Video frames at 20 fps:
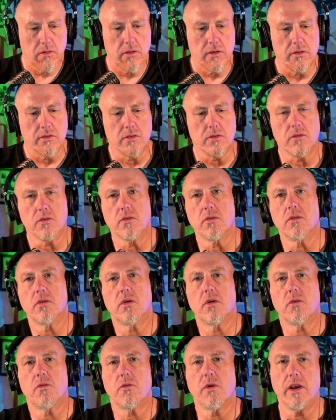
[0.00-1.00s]
little
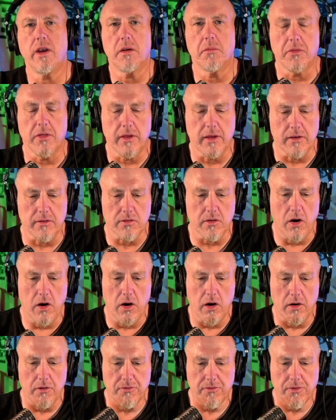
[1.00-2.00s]
random things
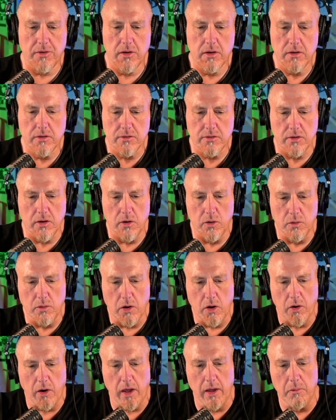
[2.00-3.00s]
off.
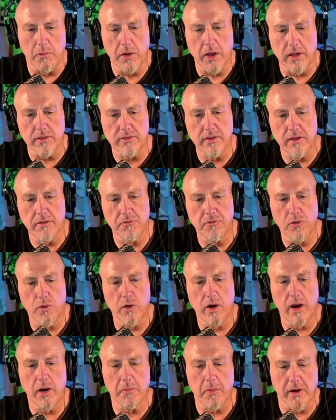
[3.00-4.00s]
So okay, we got
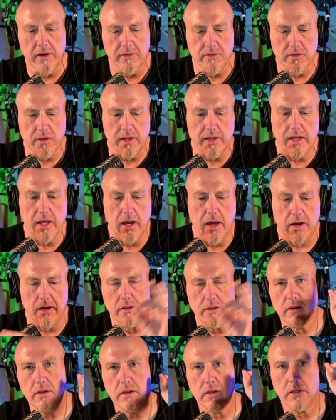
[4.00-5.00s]
10-4. Everybody's like, yeah,
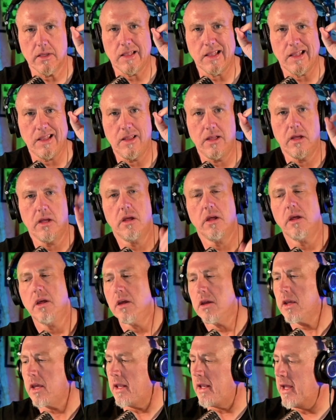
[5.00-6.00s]

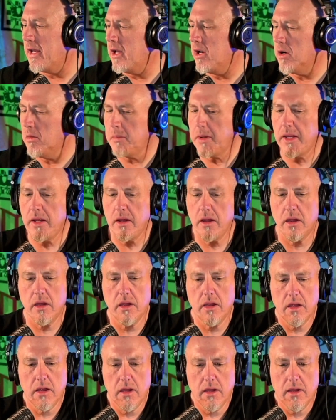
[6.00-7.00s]
can hear me,
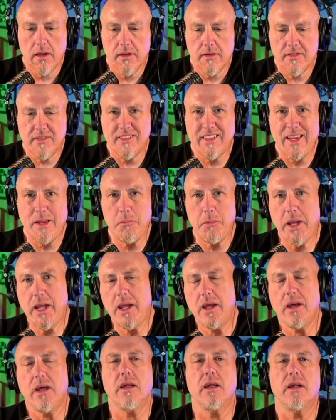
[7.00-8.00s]
see
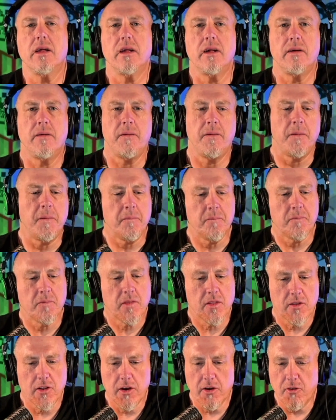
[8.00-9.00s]
me,
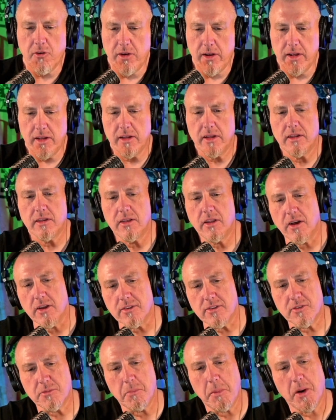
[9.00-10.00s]
luckily
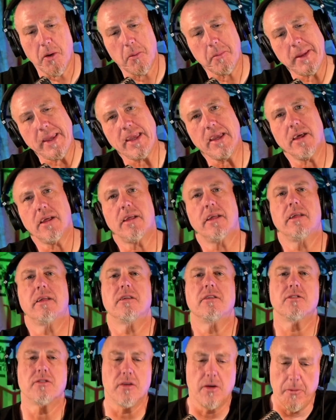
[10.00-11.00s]
not smell me.
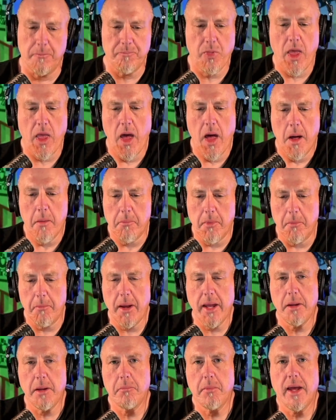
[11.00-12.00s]
So my
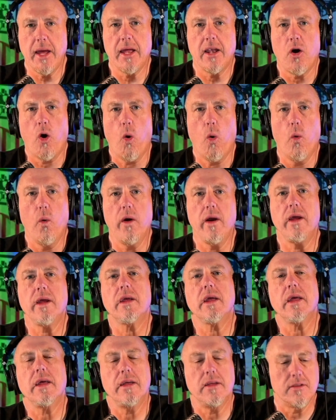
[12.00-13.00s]
main man
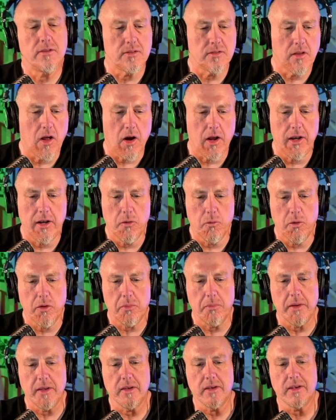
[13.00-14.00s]
Hoy is not here with